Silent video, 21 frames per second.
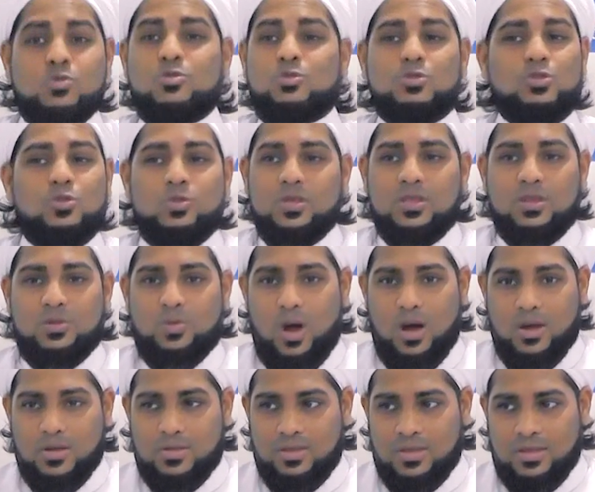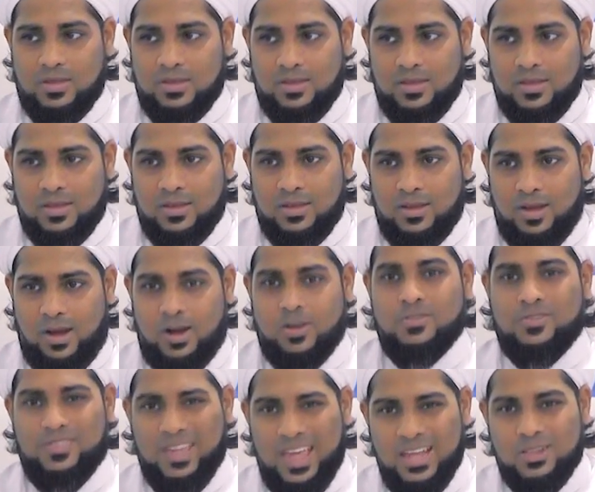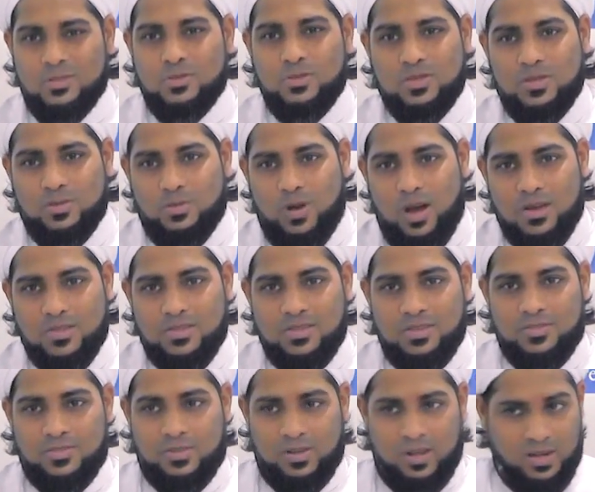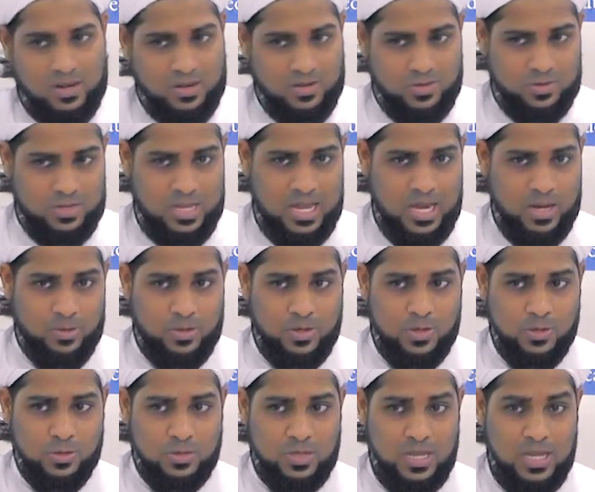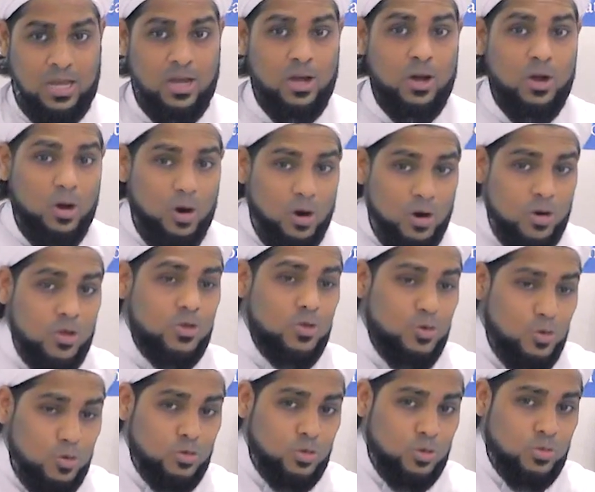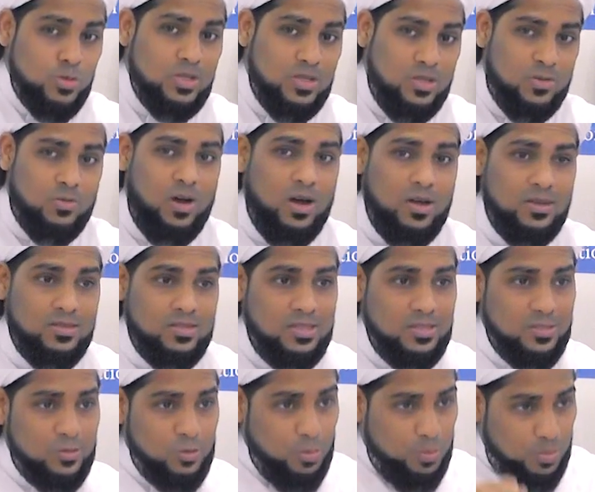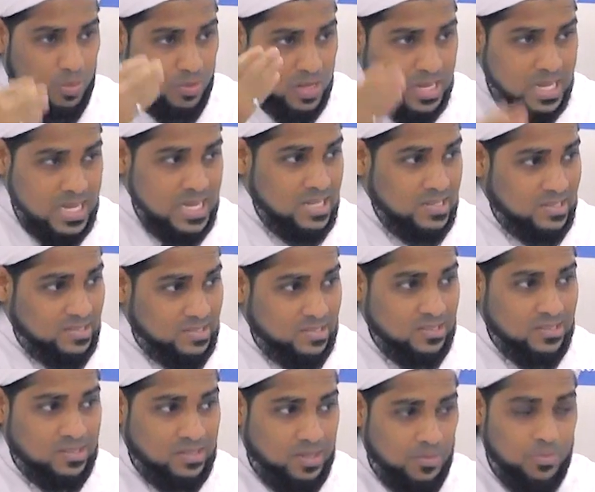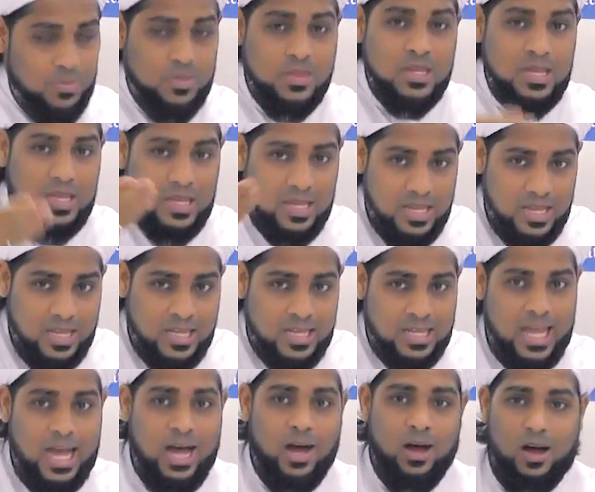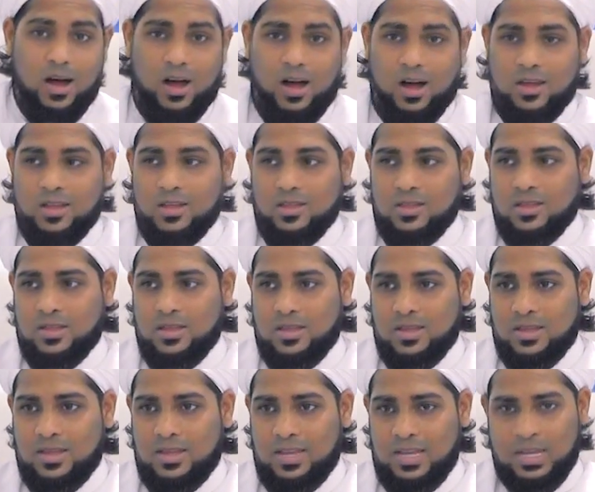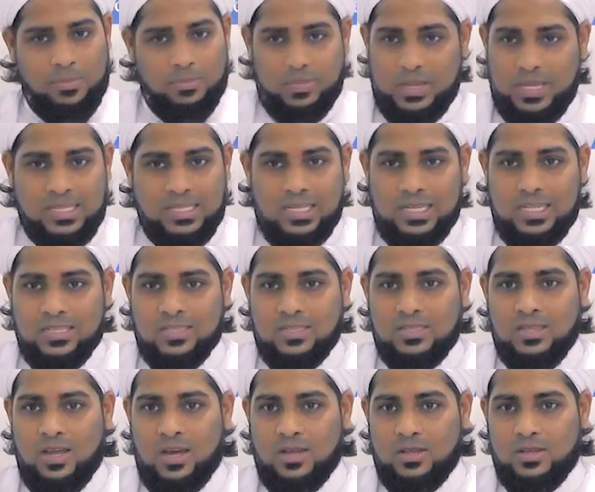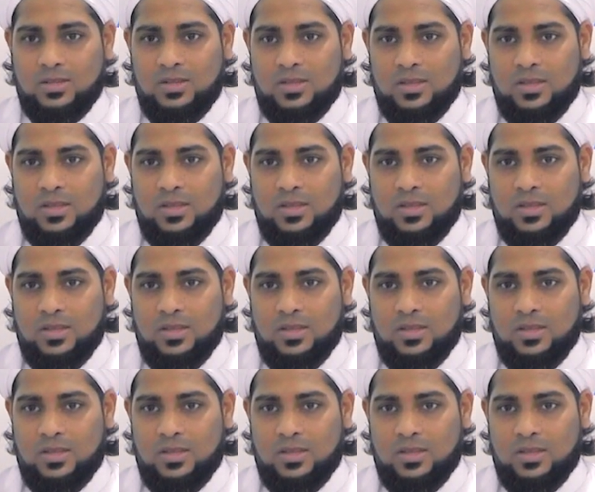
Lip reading: who's doing the wrong thing? Are they doing the wrong thing for not understanding what you were saying? Or you doing the wrong thing to place something in a place that is not,